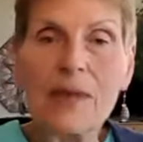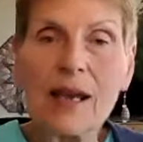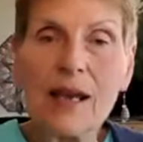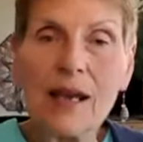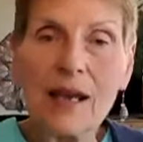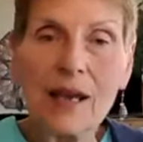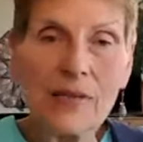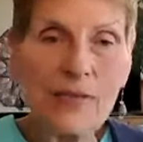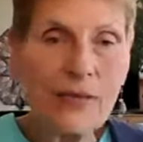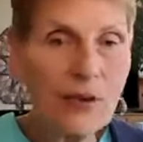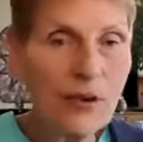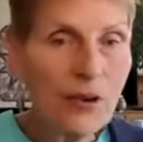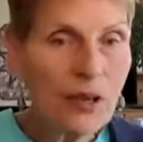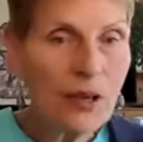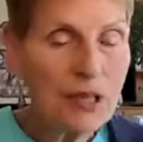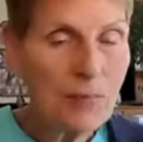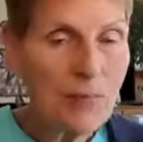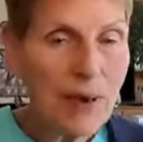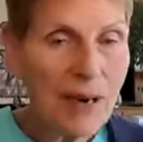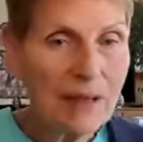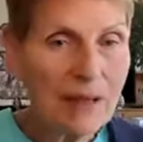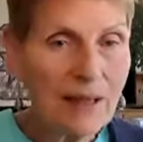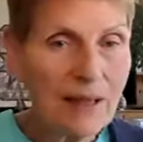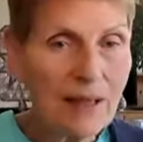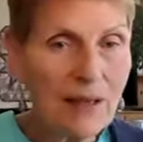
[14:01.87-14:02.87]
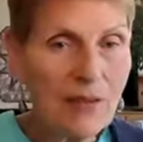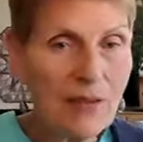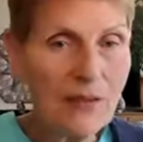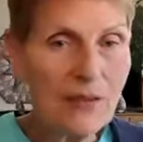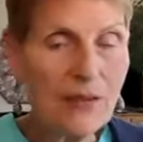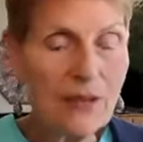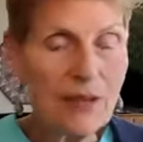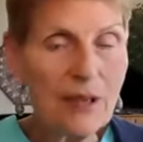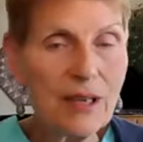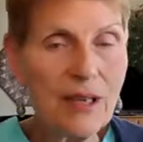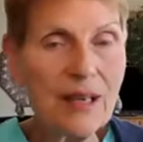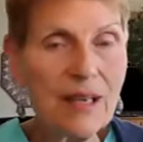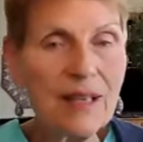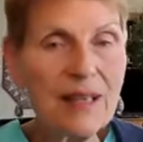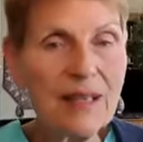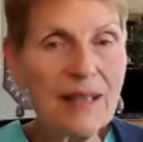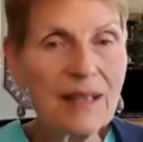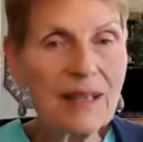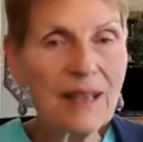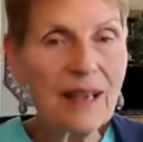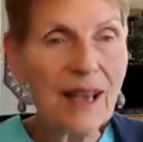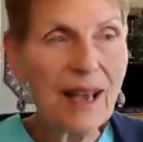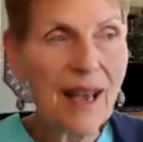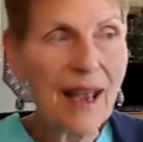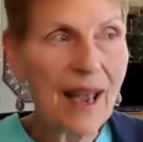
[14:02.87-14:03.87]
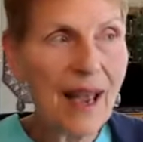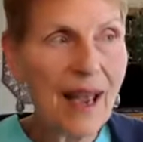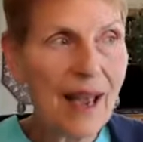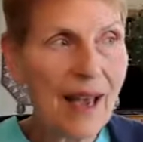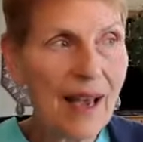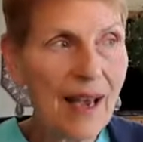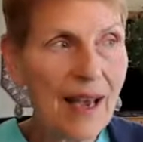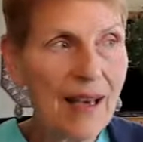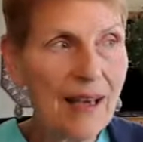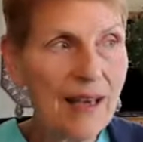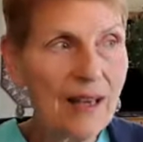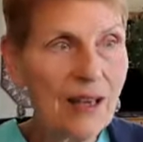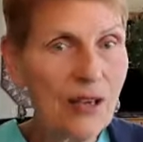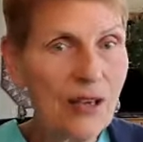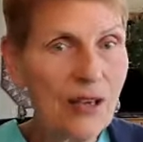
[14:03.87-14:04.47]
If you're expecting a freeze and